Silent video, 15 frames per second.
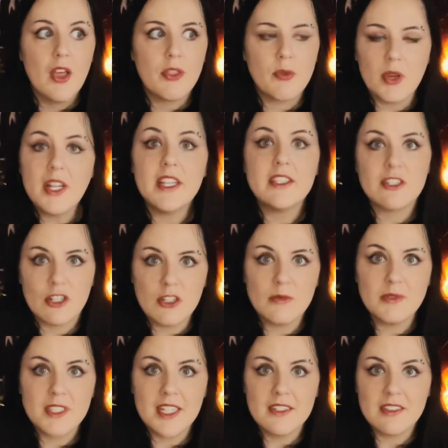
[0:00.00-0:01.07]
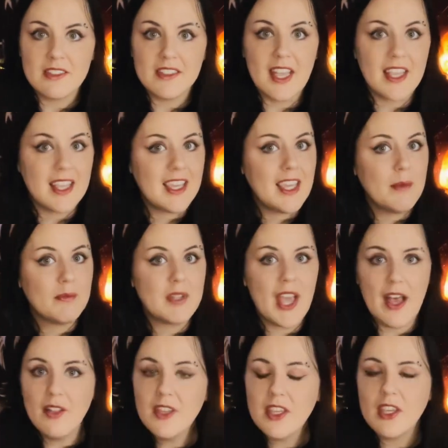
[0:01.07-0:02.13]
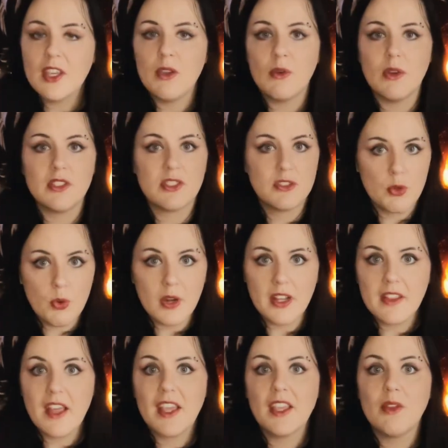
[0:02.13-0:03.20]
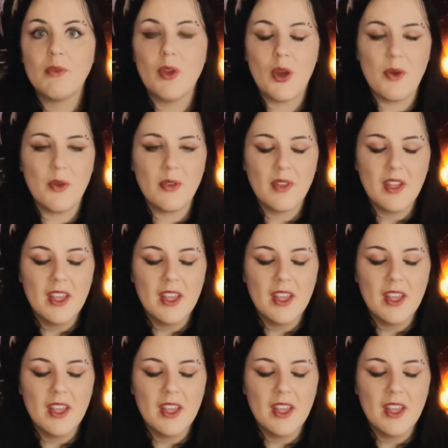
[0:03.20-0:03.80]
3D circumstances that keep telling you a story that you don't